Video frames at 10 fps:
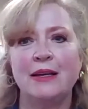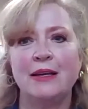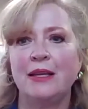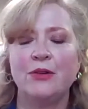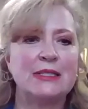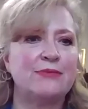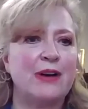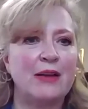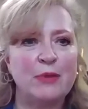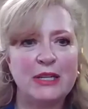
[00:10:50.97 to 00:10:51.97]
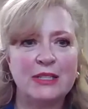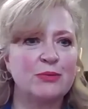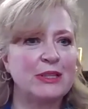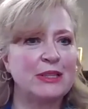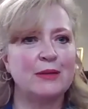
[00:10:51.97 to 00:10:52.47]
it's 5
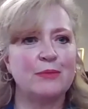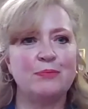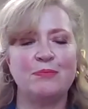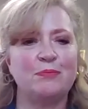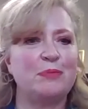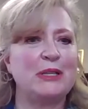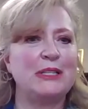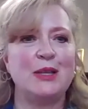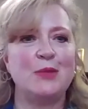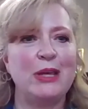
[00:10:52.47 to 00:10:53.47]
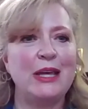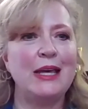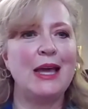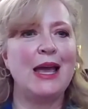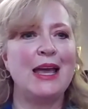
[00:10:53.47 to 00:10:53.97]
minutes with the
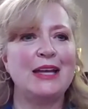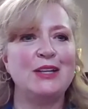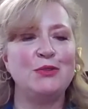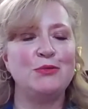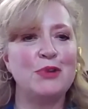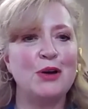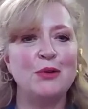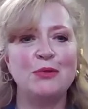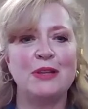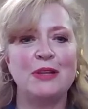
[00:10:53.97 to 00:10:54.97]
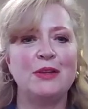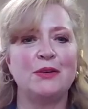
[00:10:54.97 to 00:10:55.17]
PCP and you know that